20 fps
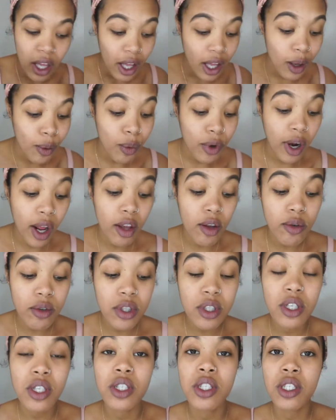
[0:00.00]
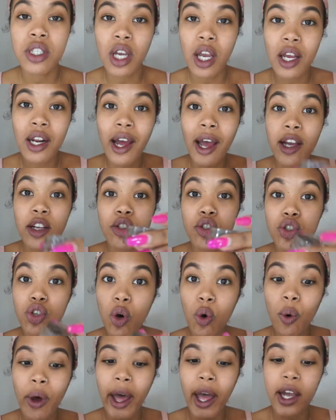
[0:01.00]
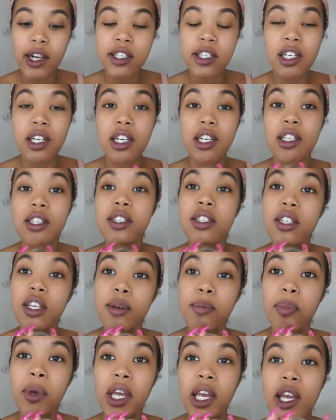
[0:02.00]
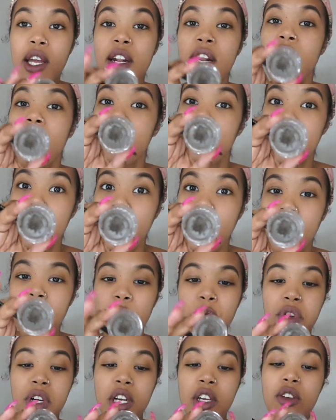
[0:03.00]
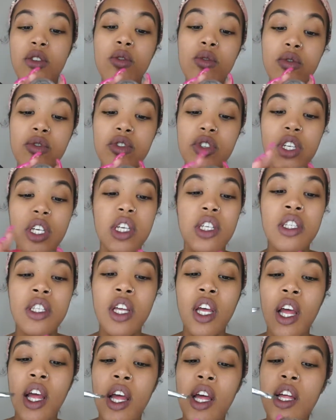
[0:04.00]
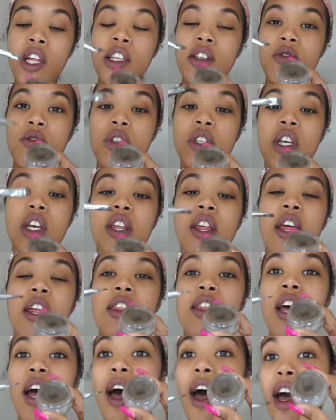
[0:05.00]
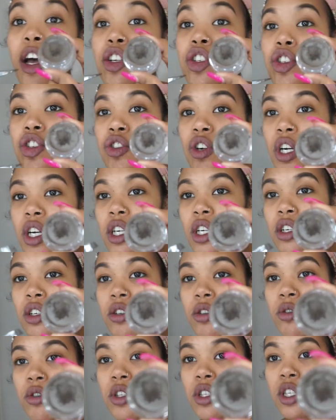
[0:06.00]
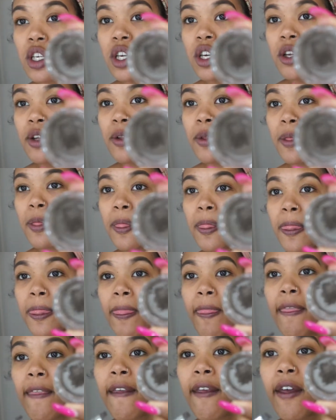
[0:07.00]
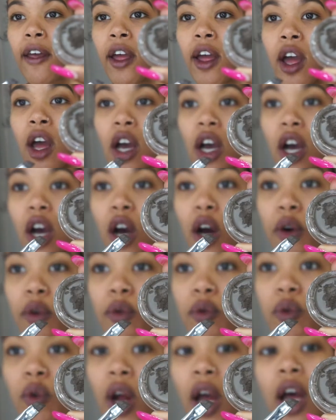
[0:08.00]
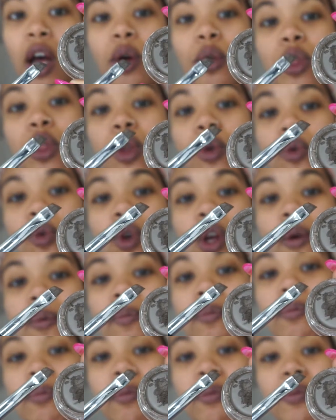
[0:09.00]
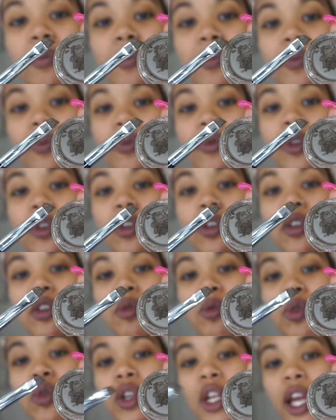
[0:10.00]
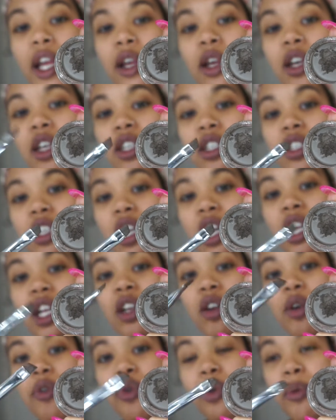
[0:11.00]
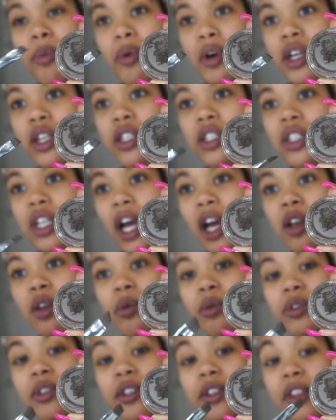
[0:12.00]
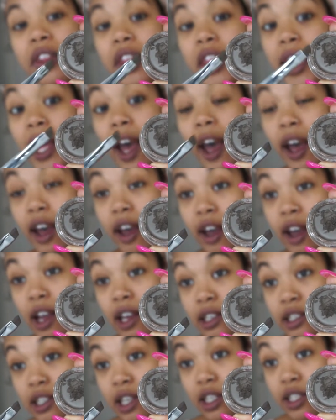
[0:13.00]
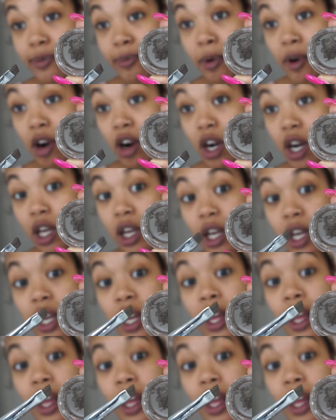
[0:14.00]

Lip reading: And what I use to shade, I don't actually dip in again. What I use is, you see it in the extra, you see? Around the rim, when you like clean off your brush, I use that excess product